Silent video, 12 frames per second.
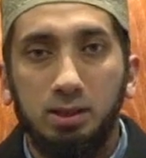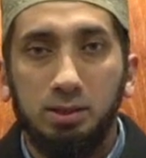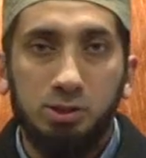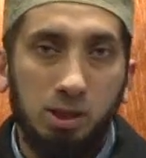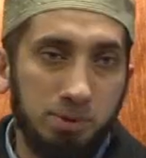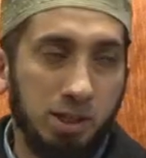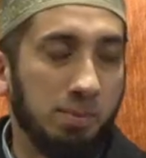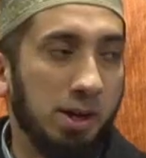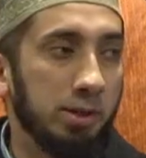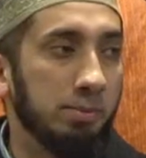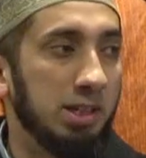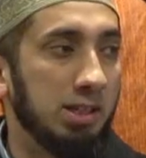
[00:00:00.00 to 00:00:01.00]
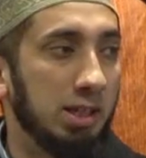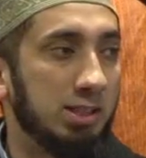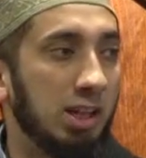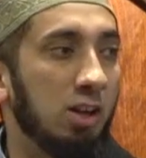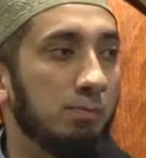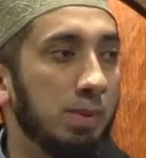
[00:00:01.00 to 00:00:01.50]
the subject matter
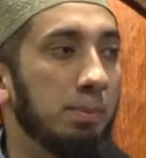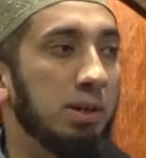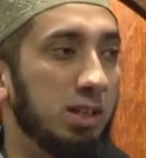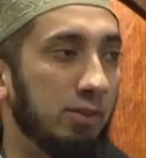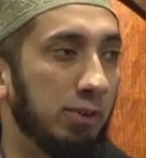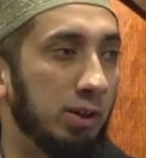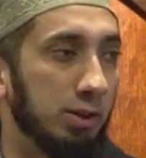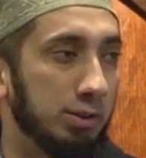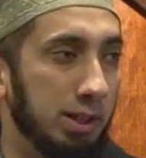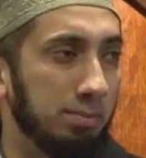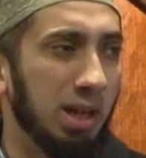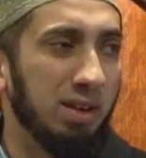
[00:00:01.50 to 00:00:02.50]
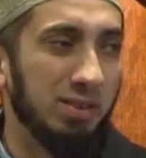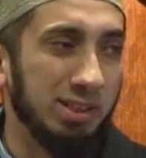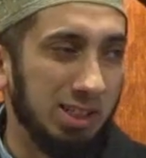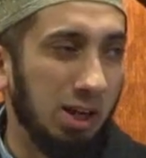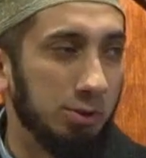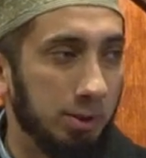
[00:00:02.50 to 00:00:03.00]
itself may be difficult and may even
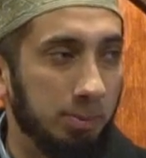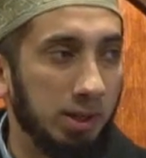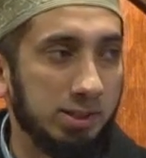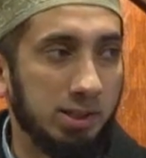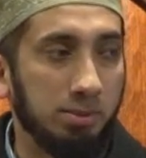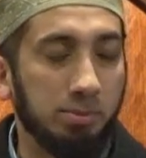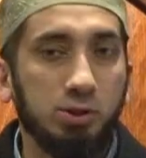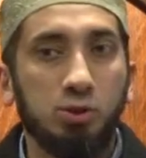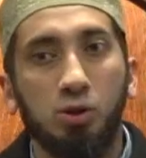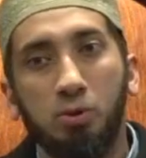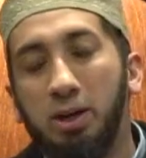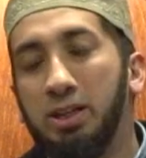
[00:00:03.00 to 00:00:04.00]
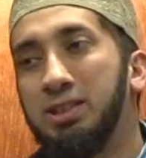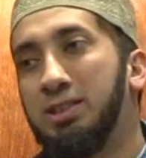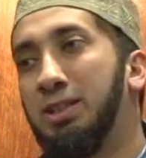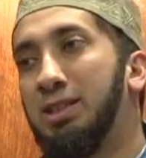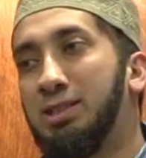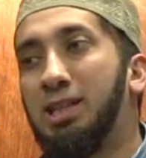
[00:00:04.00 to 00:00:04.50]
sound depressing, but you know what? It's
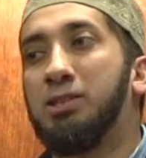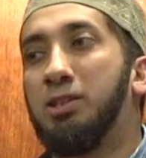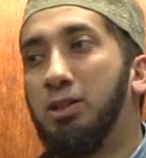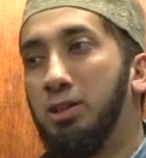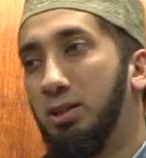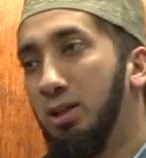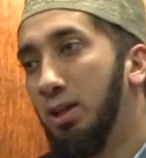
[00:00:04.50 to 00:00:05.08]
a necessity.